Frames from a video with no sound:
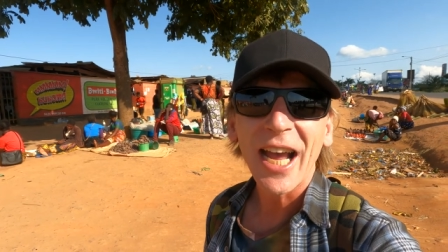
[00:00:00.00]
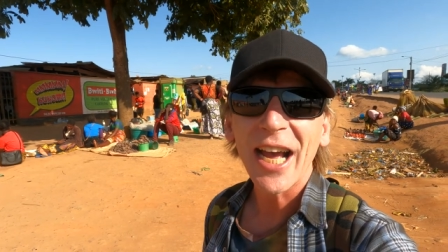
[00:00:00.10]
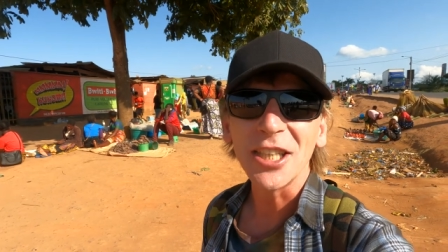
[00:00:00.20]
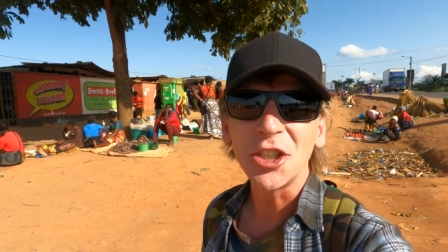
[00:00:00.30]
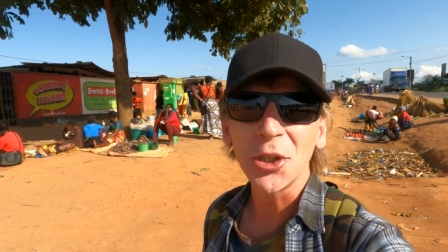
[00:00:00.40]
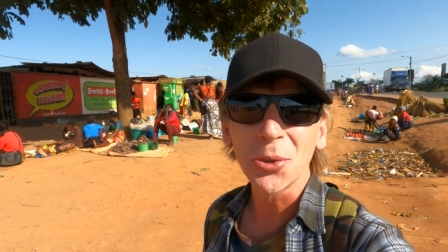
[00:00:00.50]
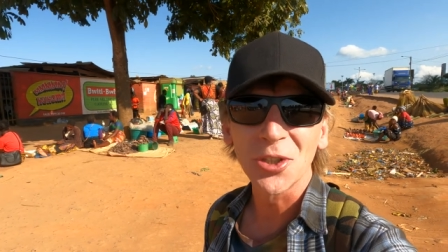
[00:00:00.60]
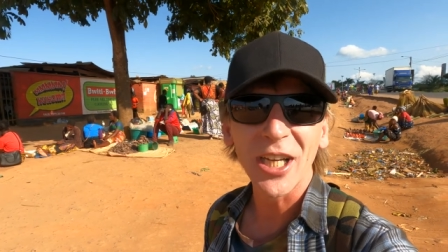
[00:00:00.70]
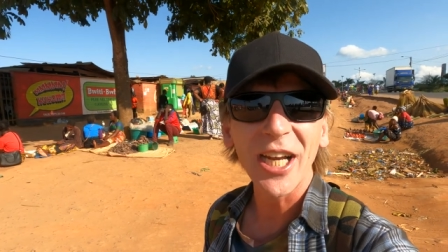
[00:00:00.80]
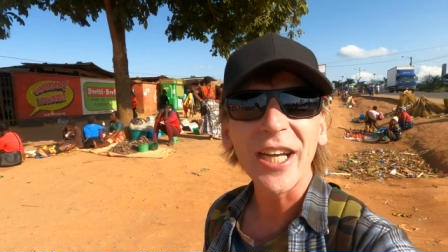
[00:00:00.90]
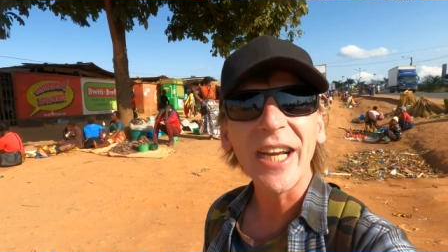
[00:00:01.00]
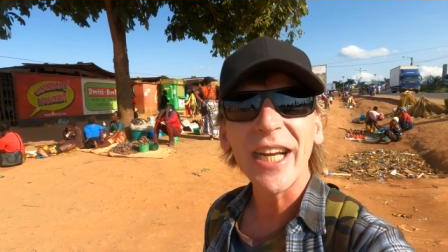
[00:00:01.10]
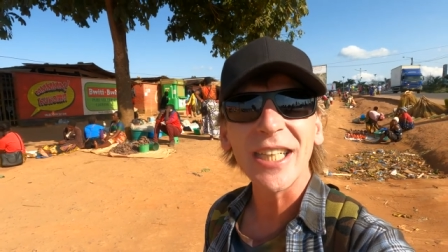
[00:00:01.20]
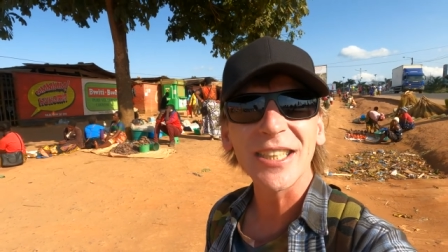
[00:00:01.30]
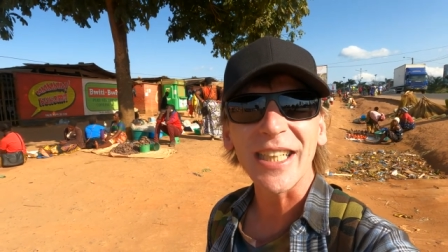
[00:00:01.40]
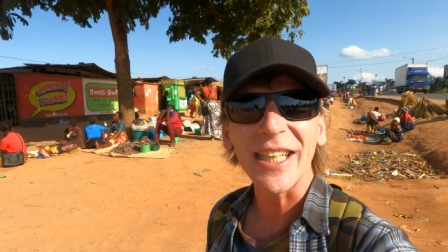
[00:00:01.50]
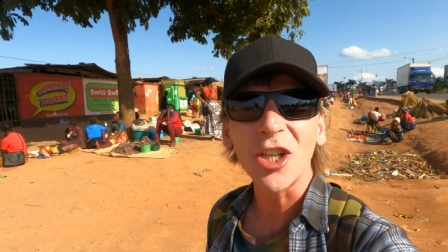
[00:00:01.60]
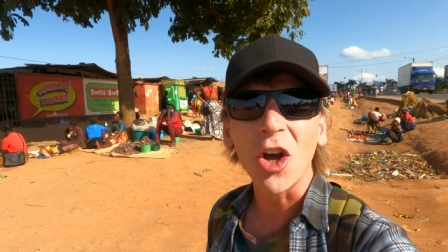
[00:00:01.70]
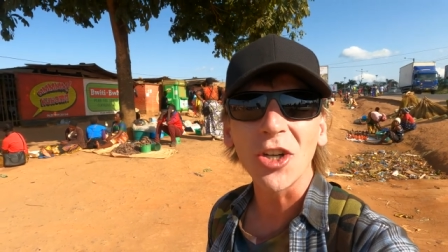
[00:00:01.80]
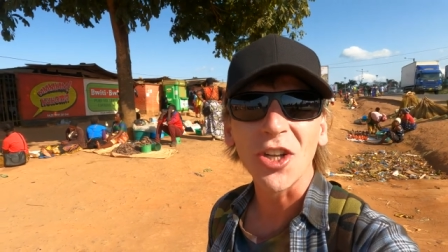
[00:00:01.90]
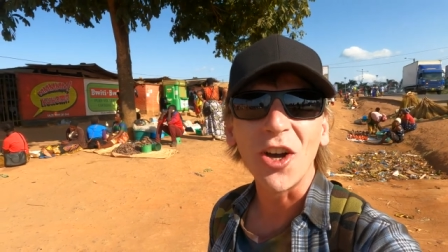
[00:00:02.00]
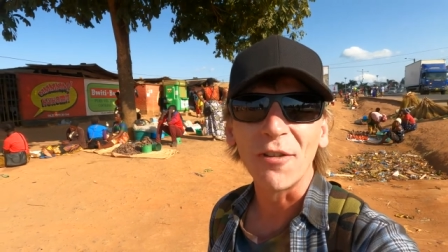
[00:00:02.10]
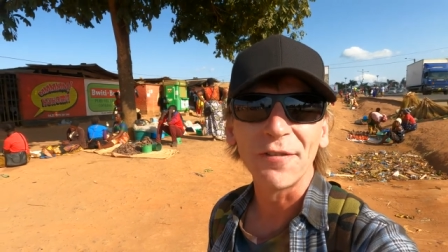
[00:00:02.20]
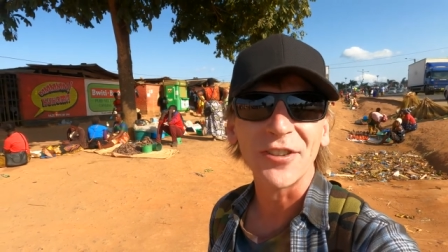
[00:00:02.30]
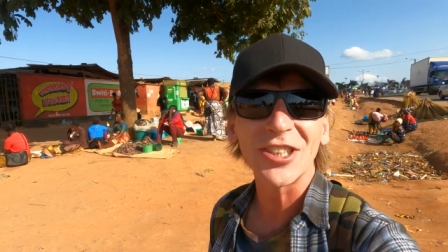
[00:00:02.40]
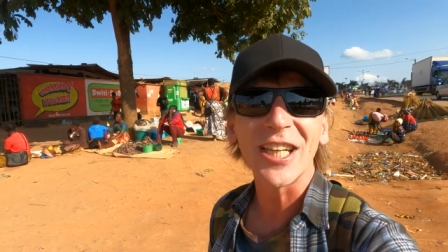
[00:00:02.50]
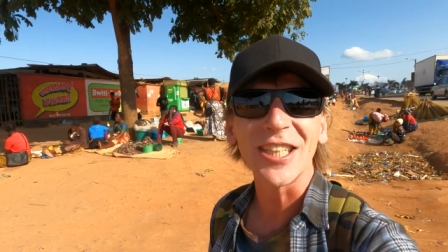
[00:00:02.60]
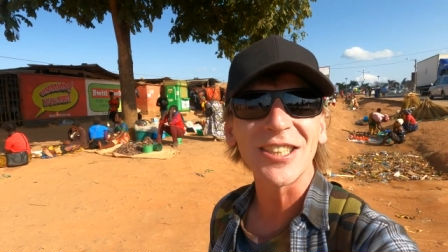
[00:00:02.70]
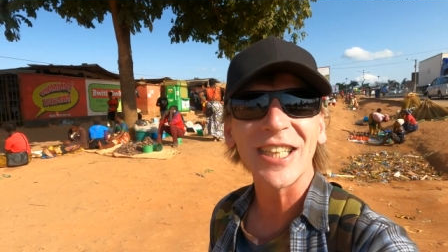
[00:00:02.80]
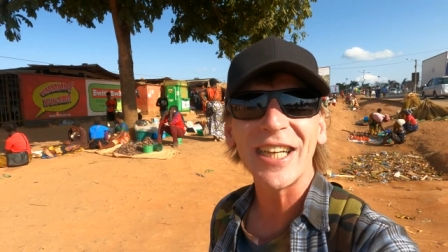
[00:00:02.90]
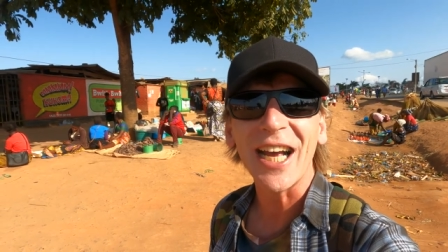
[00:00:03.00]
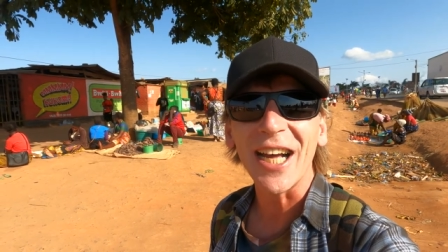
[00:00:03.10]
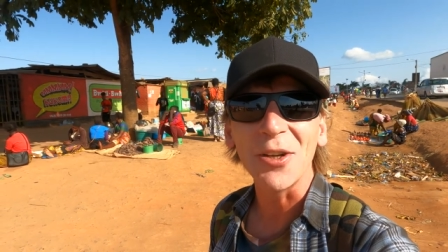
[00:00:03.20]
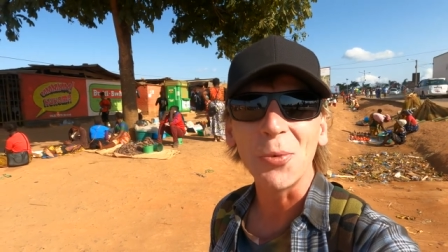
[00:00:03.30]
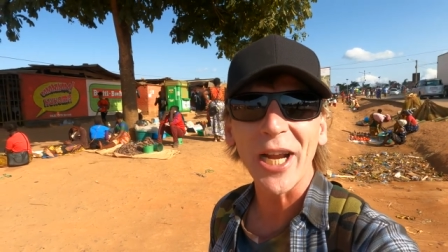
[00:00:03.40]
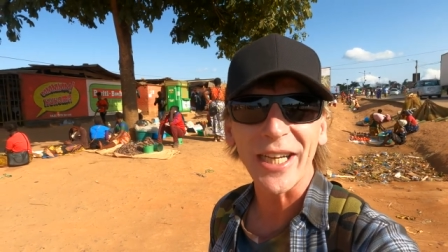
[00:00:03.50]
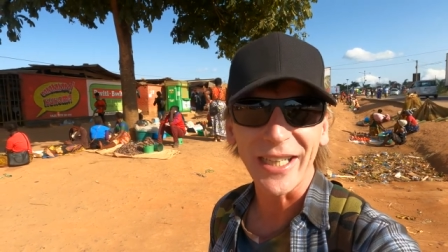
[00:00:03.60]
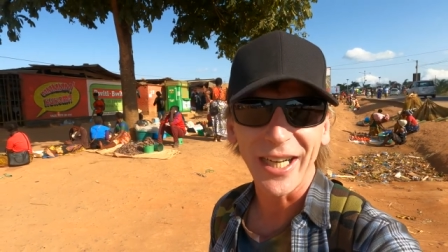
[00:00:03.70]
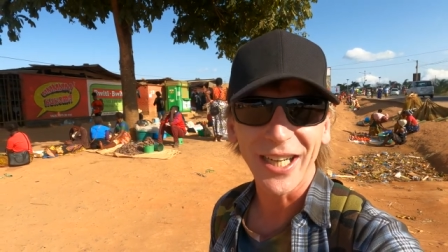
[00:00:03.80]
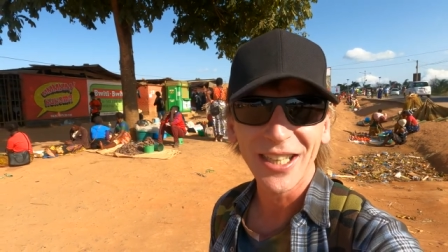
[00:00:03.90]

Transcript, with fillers: And Chiuta is the god of fertility and rain.